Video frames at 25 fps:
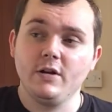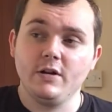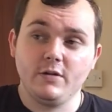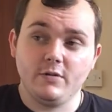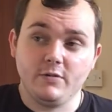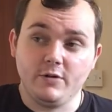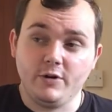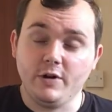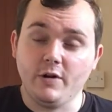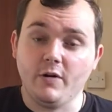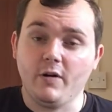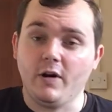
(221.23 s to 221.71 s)

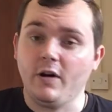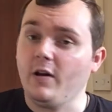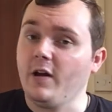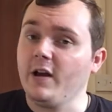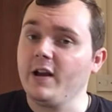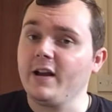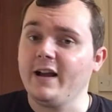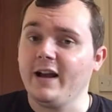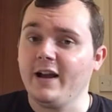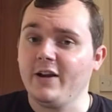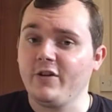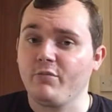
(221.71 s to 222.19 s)
you know, I like
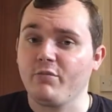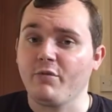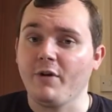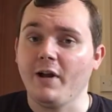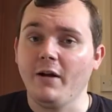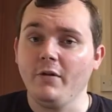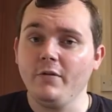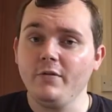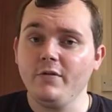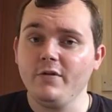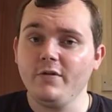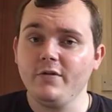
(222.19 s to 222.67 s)
hash
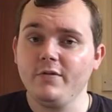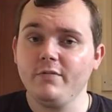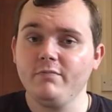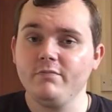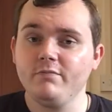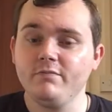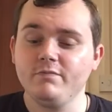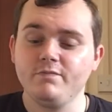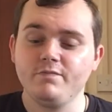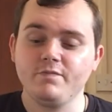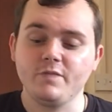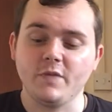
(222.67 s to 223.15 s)
browns.
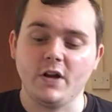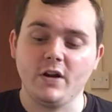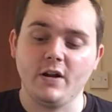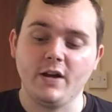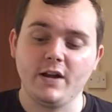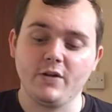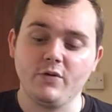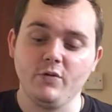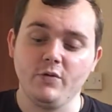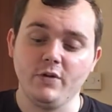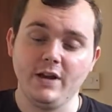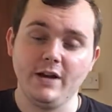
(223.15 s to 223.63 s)
I like
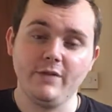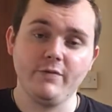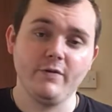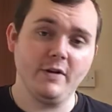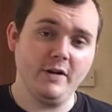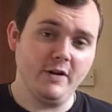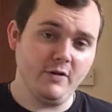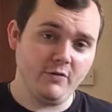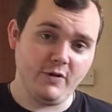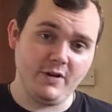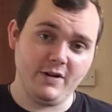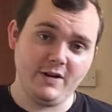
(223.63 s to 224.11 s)
all the other
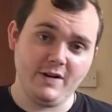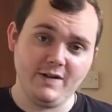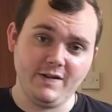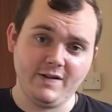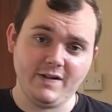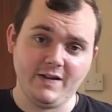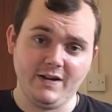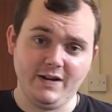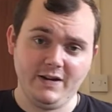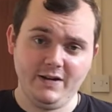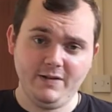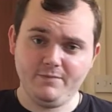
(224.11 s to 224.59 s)
ingredients
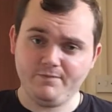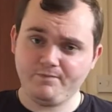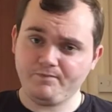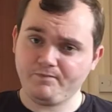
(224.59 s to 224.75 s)
here.